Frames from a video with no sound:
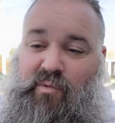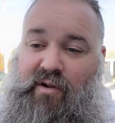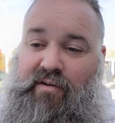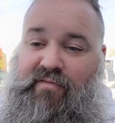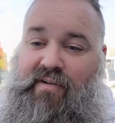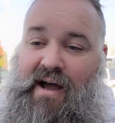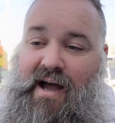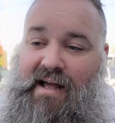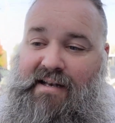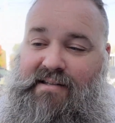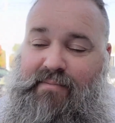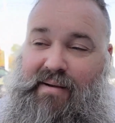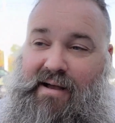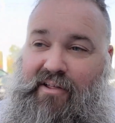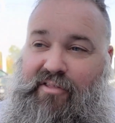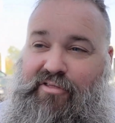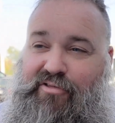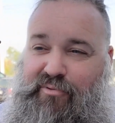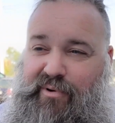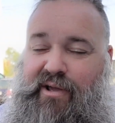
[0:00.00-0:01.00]
We've got
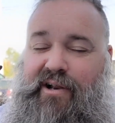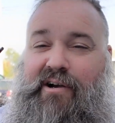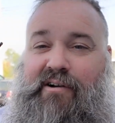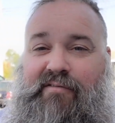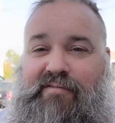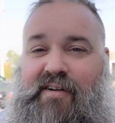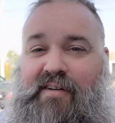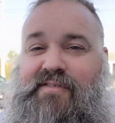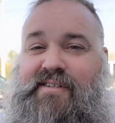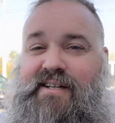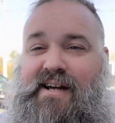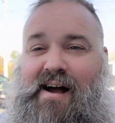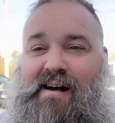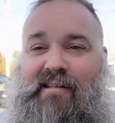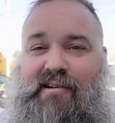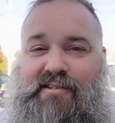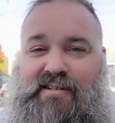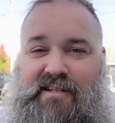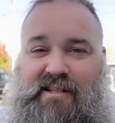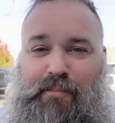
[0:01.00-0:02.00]
about
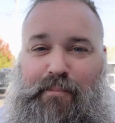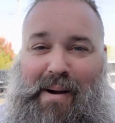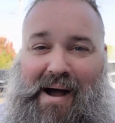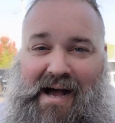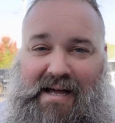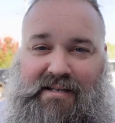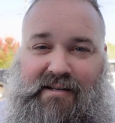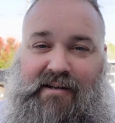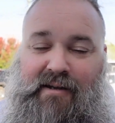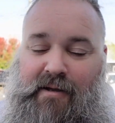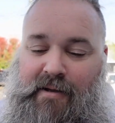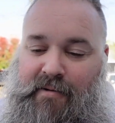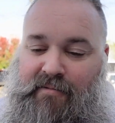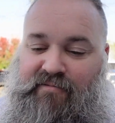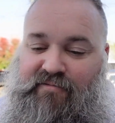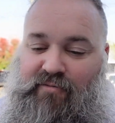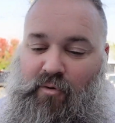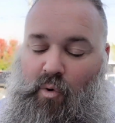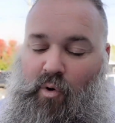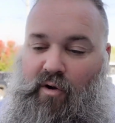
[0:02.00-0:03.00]
$350 in the pot
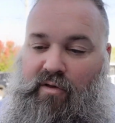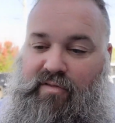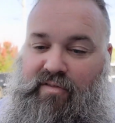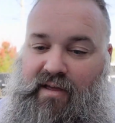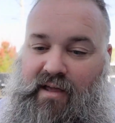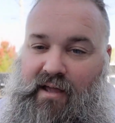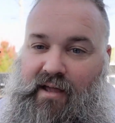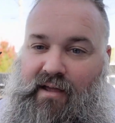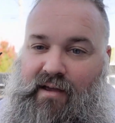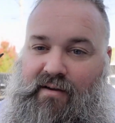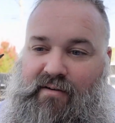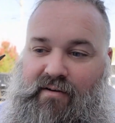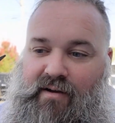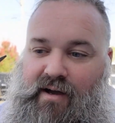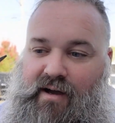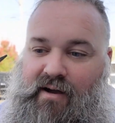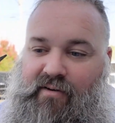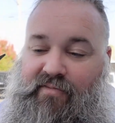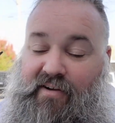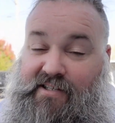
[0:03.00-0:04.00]
for the
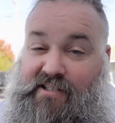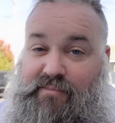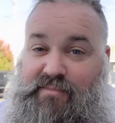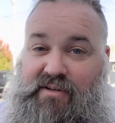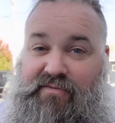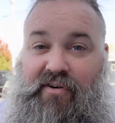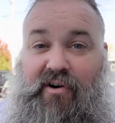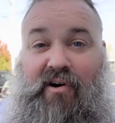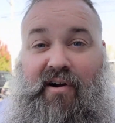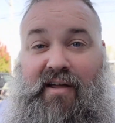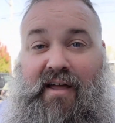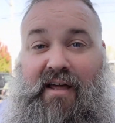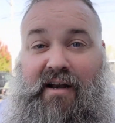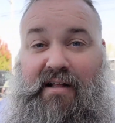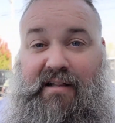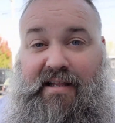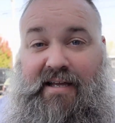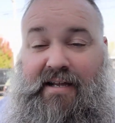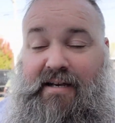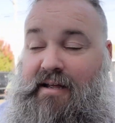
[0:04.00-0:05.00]
victims of Hurricane
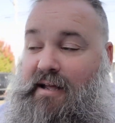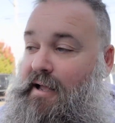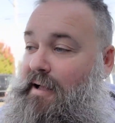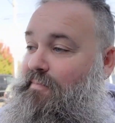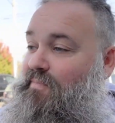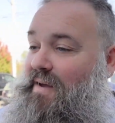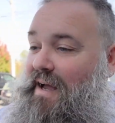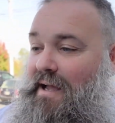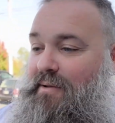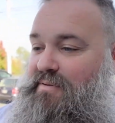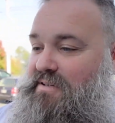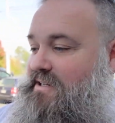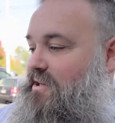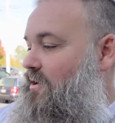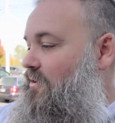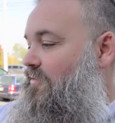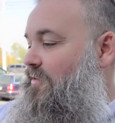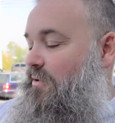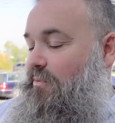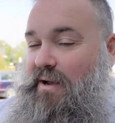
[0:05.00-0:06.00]
Helene. I am
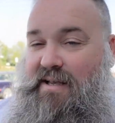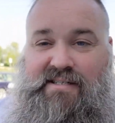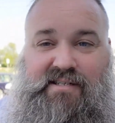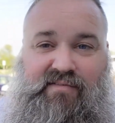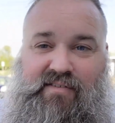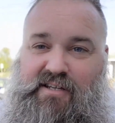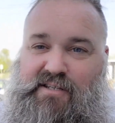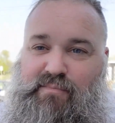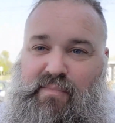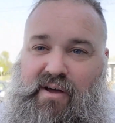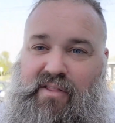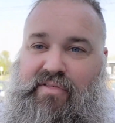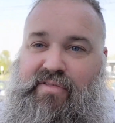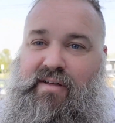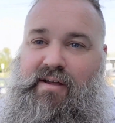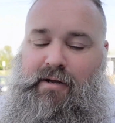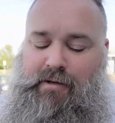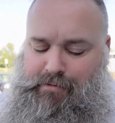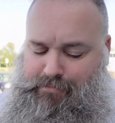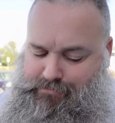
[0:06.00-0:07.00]
still, for the rest of this month,
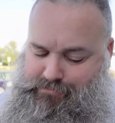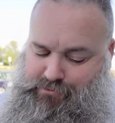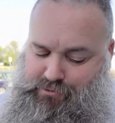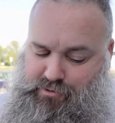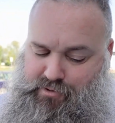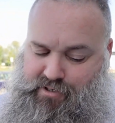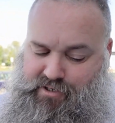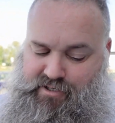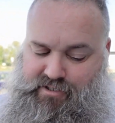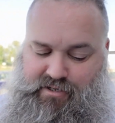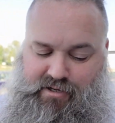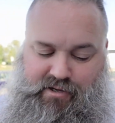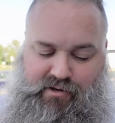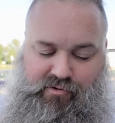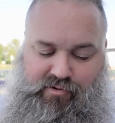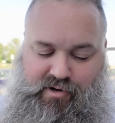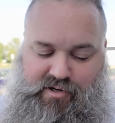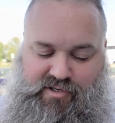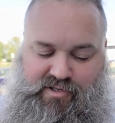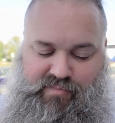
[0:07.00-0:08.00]
ooh, I just got
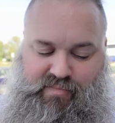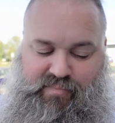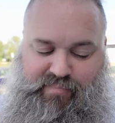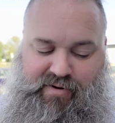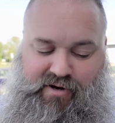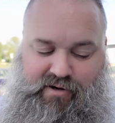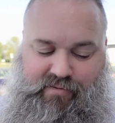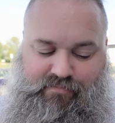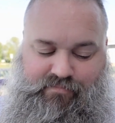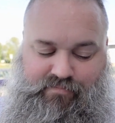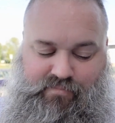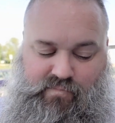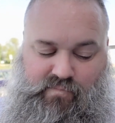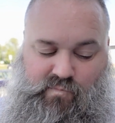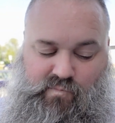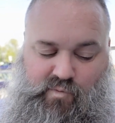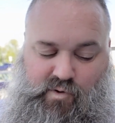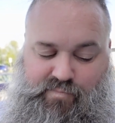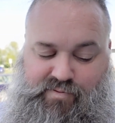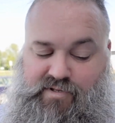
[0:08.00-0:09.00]
grease on my beard.
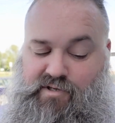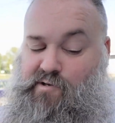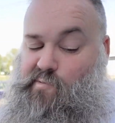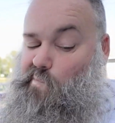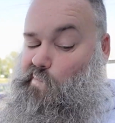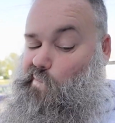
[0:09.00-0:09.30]
Whoops.